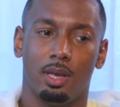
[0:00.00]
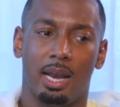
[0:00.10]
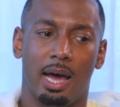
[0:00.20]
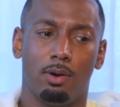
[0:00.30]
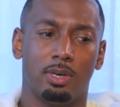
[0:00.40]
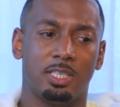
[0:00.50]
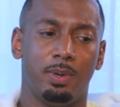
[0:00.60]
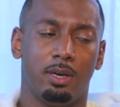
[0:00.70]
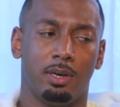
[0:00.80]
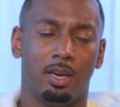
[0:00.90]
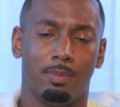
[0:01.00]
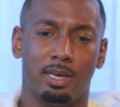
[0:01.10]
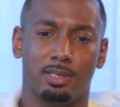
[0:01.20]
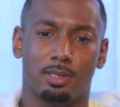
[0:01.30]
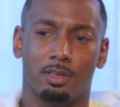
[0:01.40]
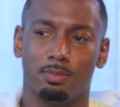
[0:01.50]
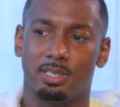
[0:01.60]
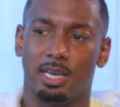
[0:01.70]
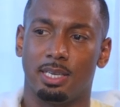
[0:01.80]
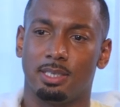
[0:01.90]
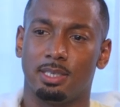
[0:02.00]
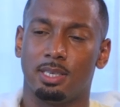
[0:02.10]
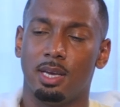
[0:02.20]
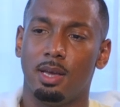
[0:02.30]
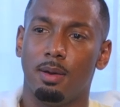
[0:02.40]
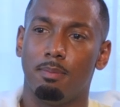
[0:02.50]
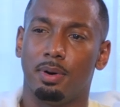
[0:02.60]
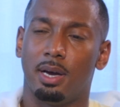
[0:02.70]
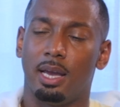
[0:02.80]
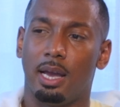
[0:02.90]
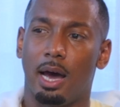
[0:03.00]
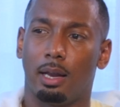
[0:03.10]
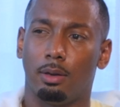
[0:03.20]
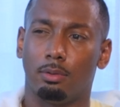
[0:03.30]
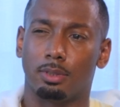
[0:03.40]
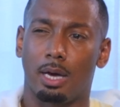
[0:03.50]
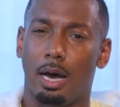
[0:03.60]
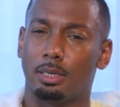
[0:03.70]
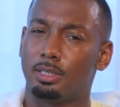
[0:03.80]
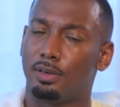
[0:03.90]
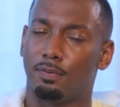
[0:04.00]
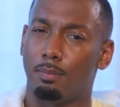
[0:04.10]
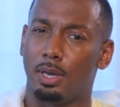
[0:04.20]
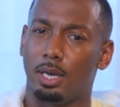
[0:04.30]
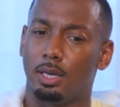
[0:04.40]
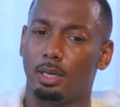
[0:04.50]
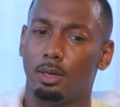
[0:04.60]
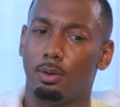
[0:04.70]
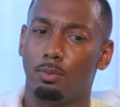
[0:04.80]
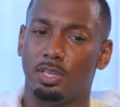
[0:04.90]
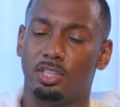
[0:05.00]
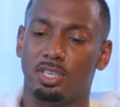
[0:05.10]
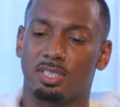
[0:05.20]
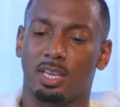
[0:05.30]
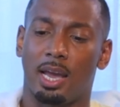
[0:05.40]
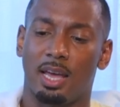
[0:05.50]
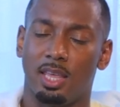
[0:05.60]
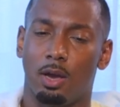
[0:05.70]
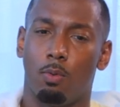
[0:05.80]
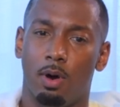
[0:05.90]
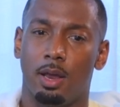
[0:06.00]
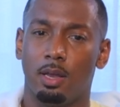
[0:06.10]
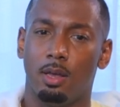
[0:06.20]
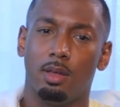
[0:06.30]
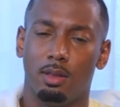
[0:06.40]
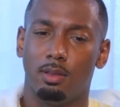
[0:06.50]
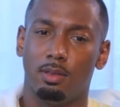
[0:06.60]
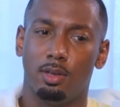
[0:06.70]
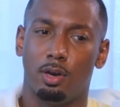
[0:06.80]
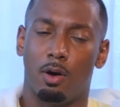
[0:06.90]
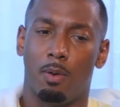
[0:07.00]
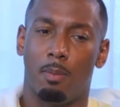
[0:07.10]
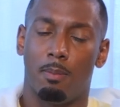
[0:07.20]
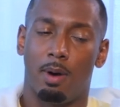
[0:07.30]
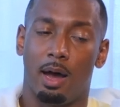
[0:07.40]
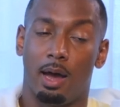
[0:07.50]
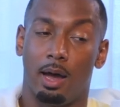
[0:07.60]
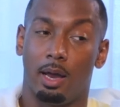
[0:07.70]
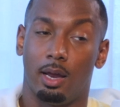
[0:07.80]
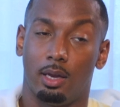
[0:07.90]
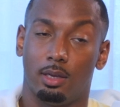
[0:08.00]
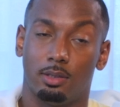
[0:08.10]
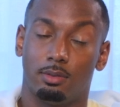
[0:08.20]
I don't want to speak on anybody's circumstances, but it got a little toxic for me with just like, I think what, my